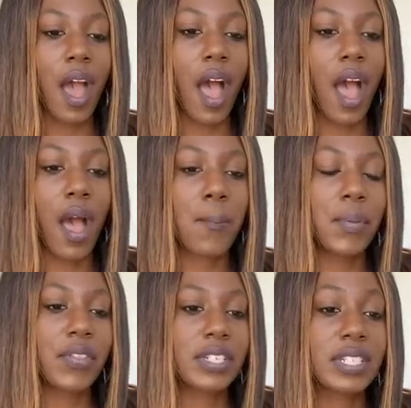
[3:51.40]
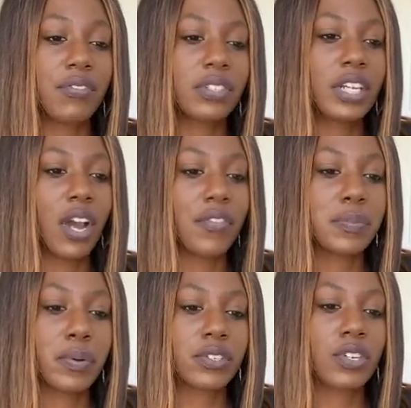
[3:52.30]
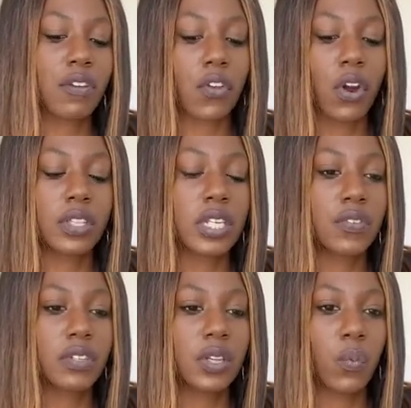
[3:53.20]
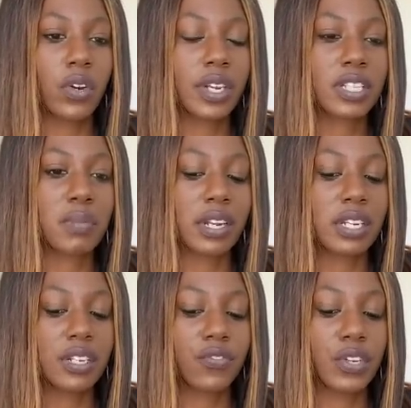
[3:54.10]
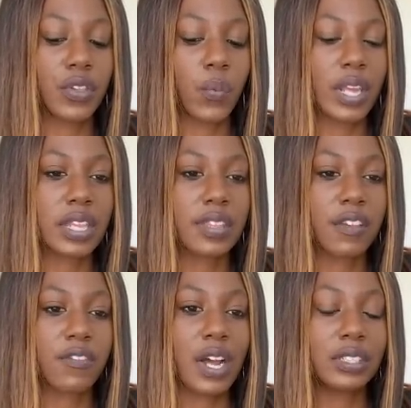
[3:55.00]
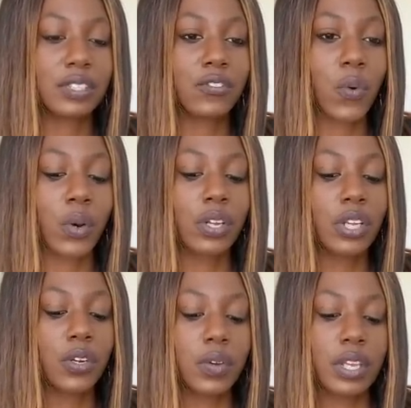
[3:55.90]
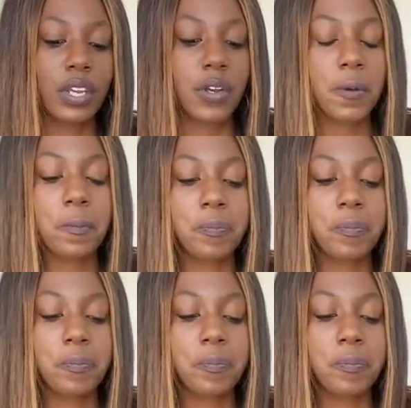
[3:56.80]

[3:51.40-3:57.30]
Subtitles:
But this definitely caught this person off guard. They definitely weren't expecting to feel the way that they felt for you here.